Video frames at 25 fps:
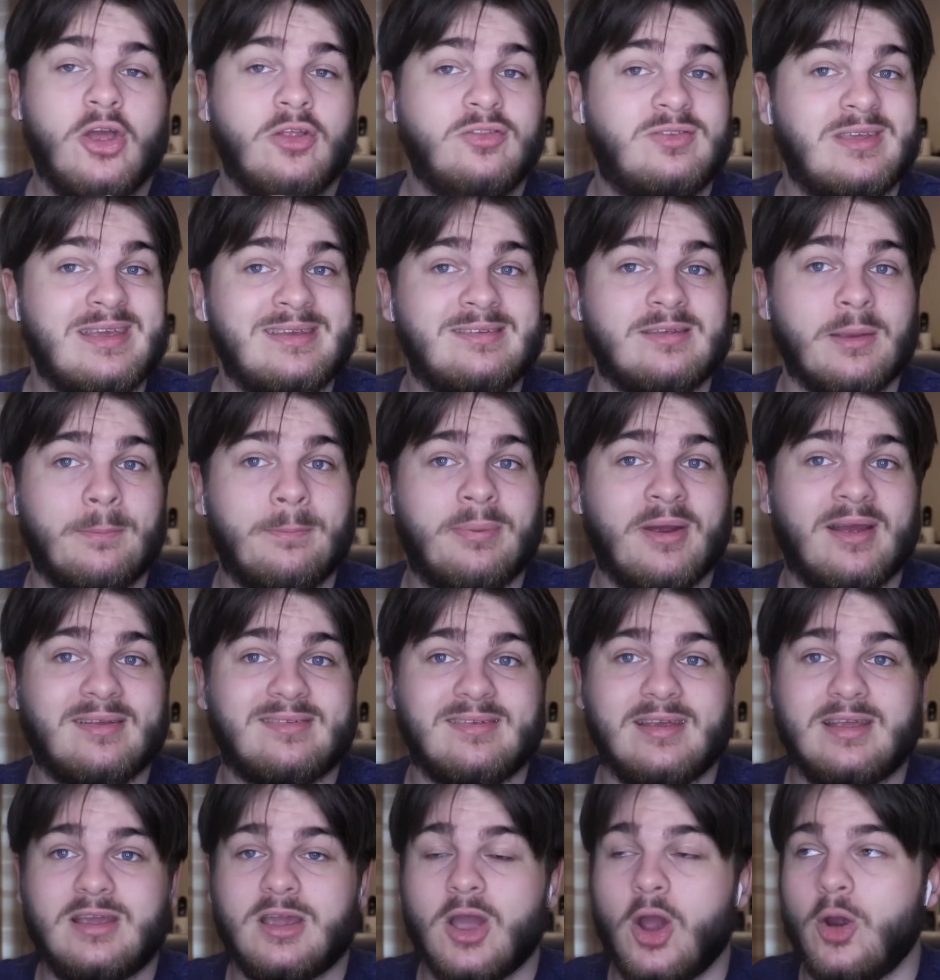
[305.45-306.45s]
Decent
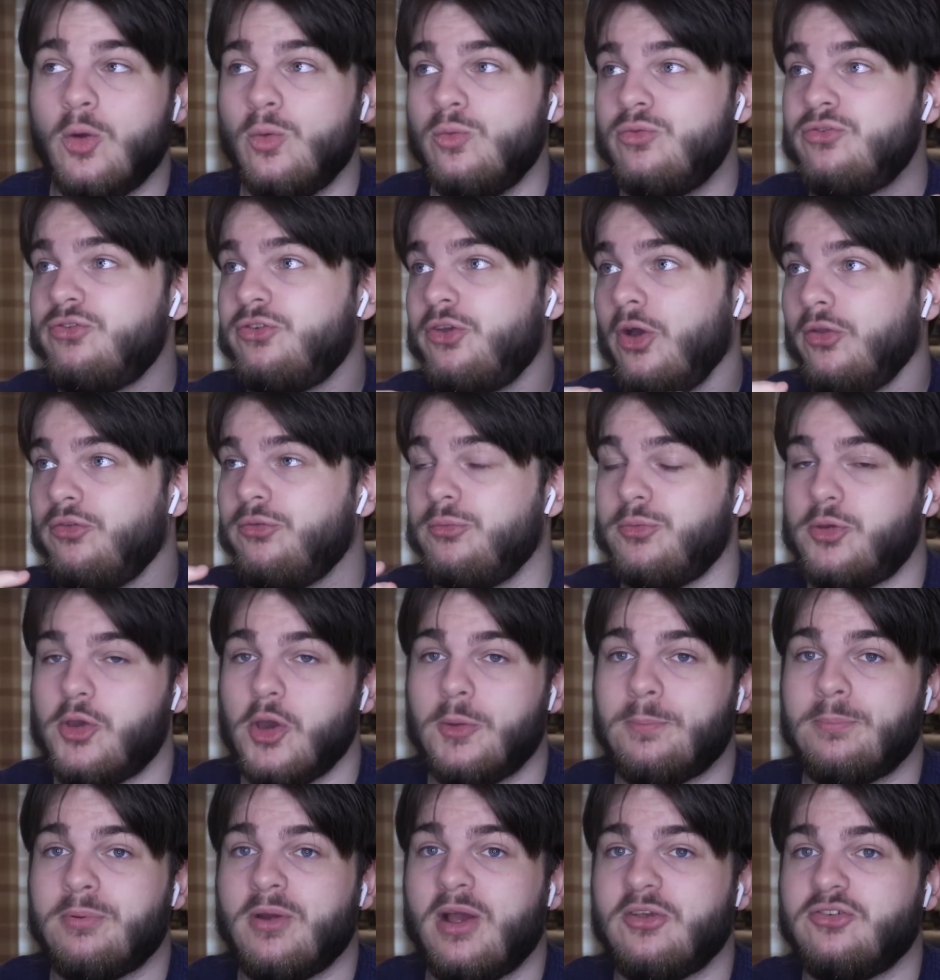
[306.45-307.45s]
pressing coach, got some
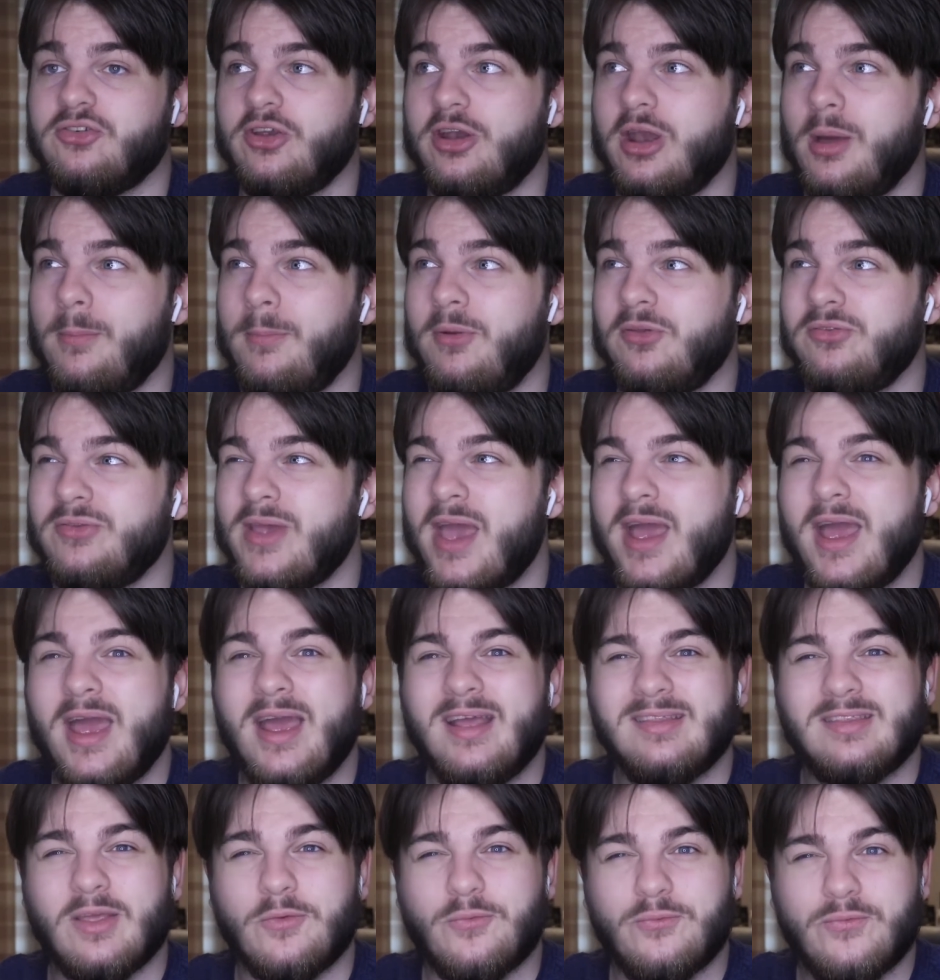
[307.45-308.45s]
good pressure numbers.
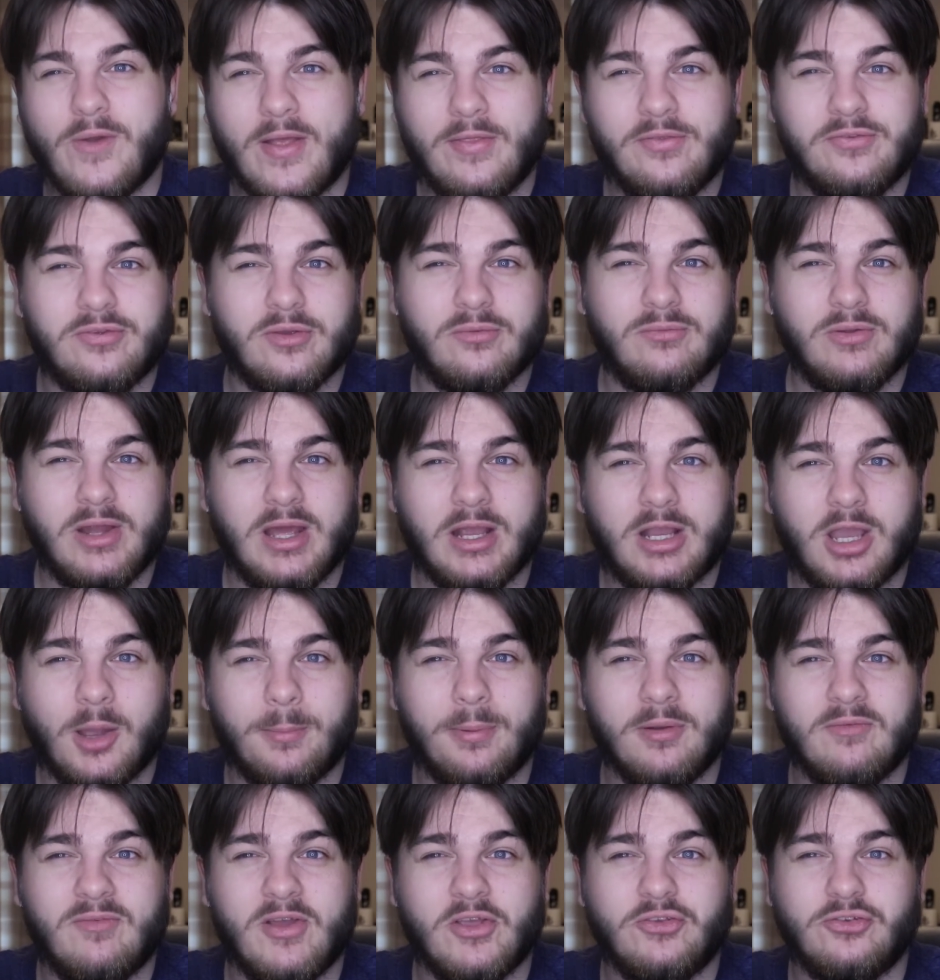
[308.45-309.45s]
Defensively, a
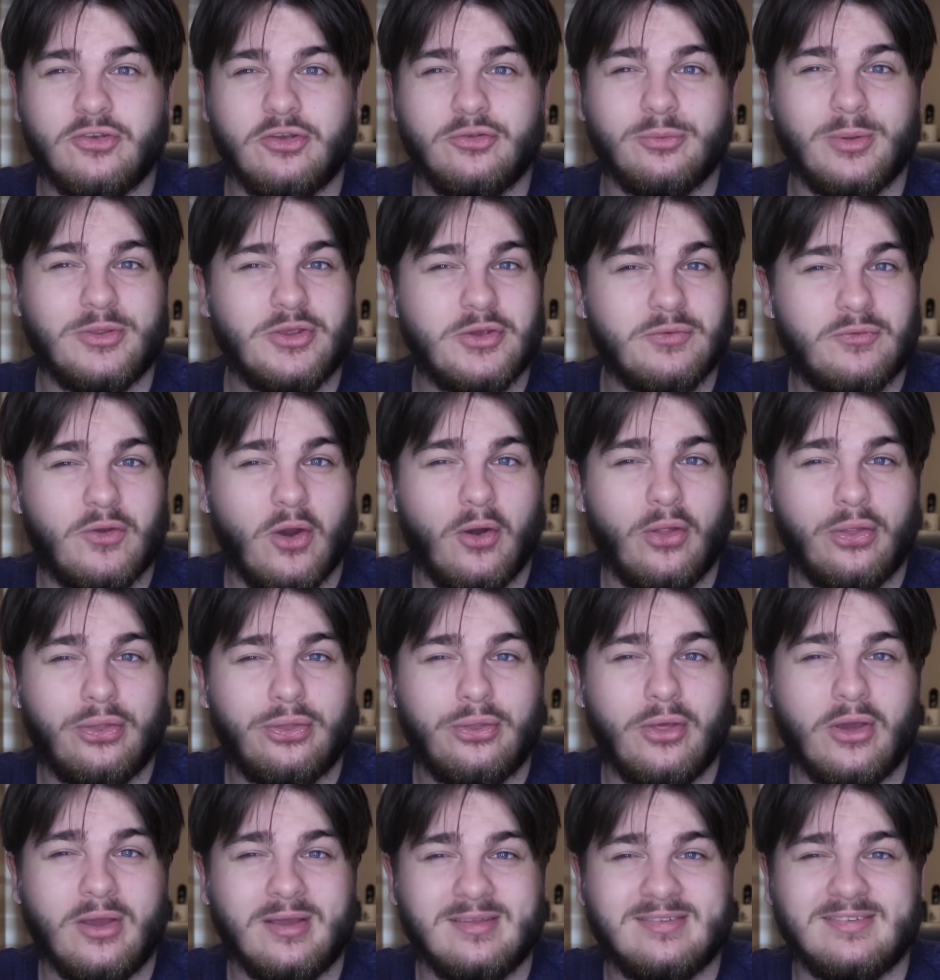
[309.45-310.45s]
couple of issues when you've got
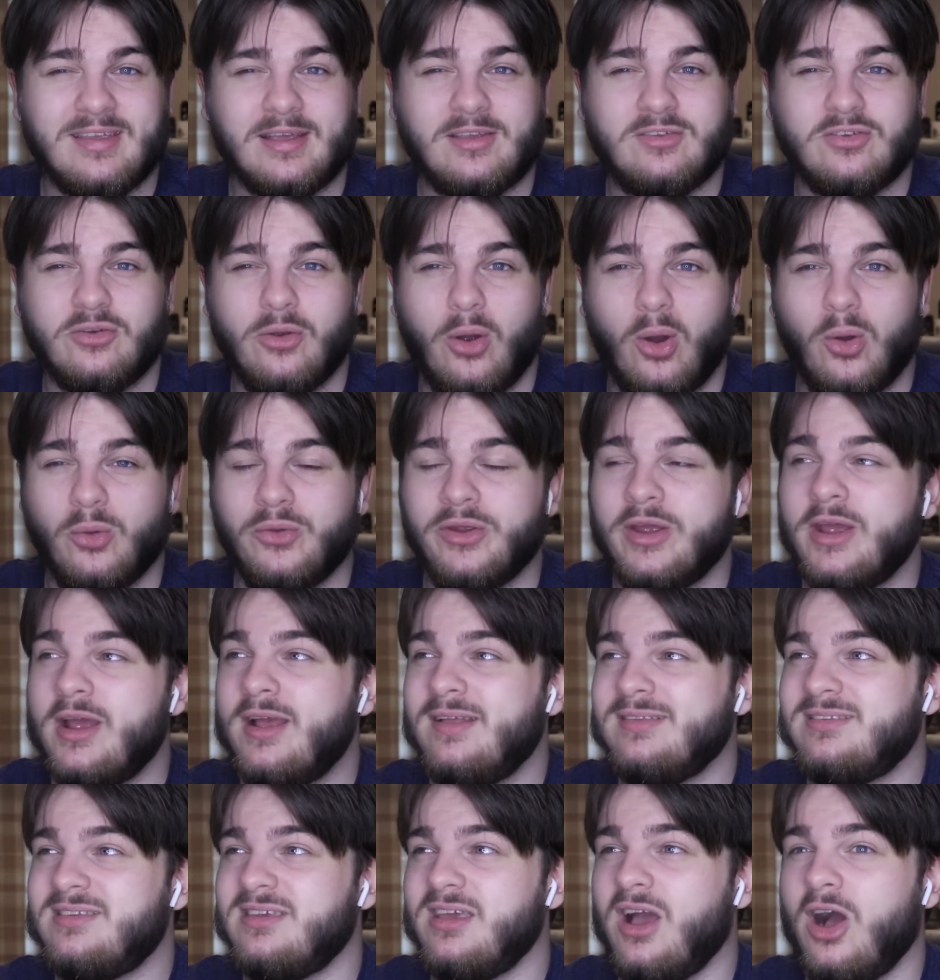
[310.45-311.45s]
36-year-old
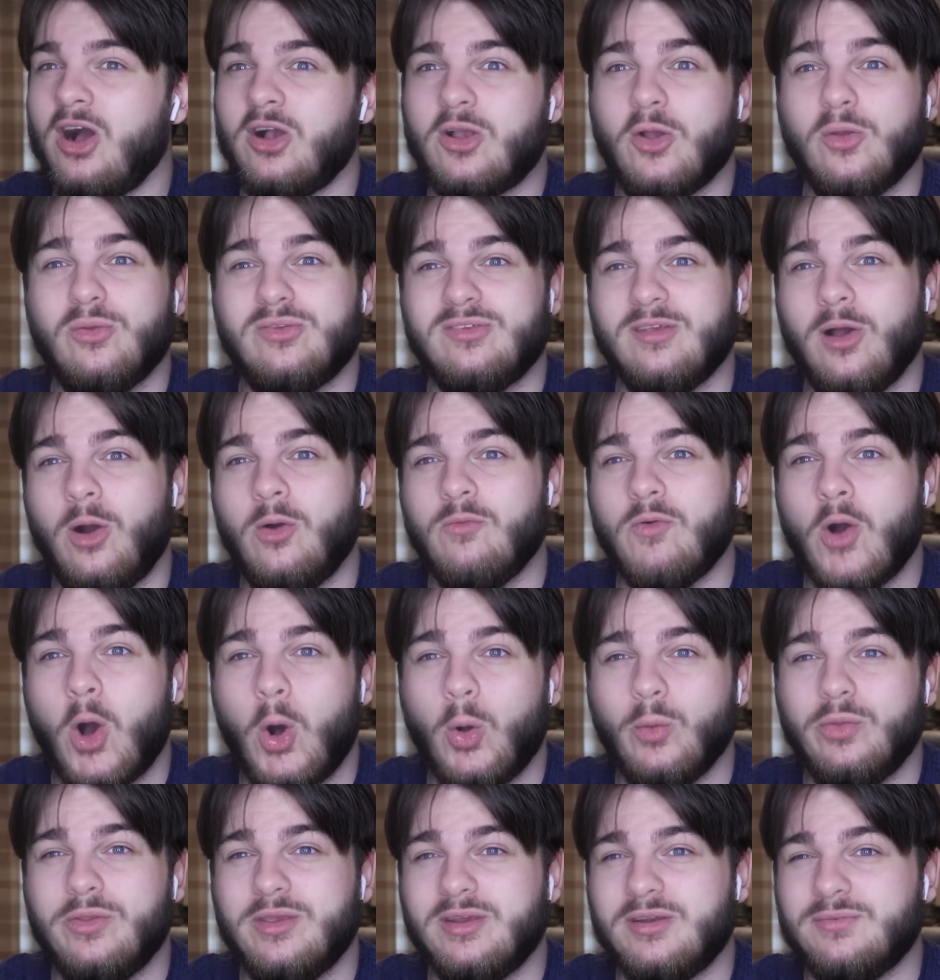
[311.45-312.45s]
Thiago Silva
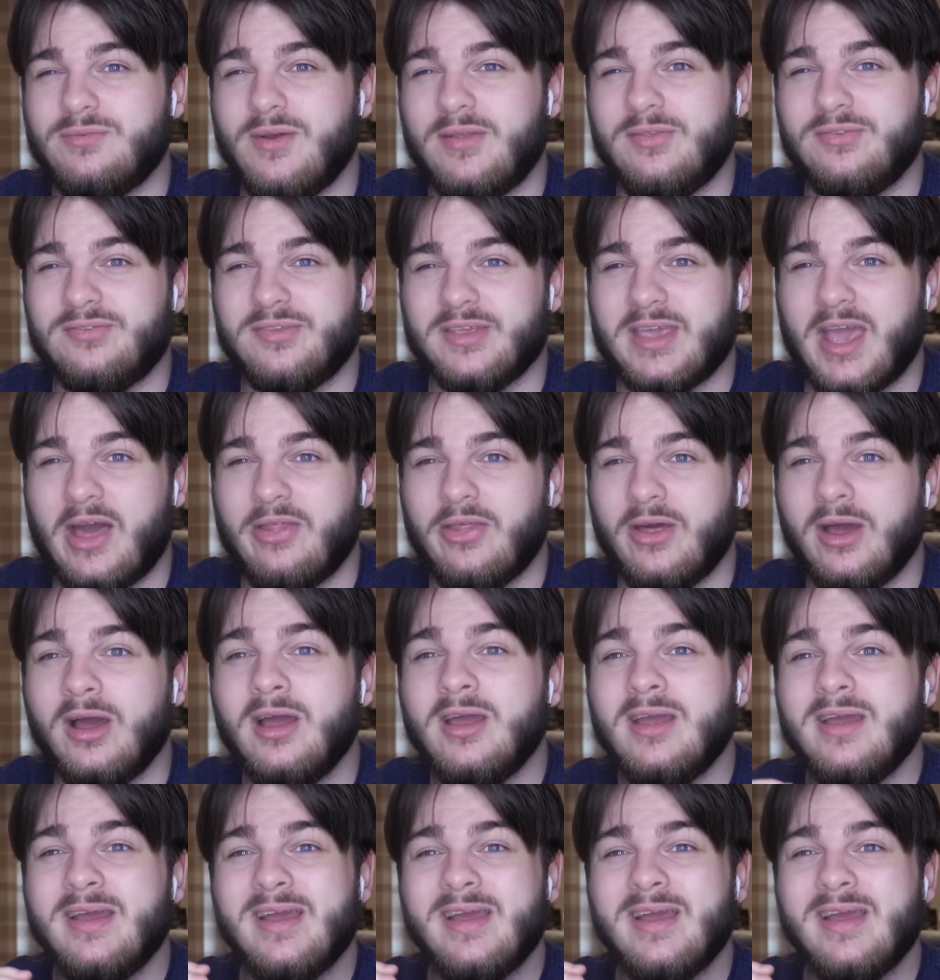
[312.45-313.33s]
holding your defence together.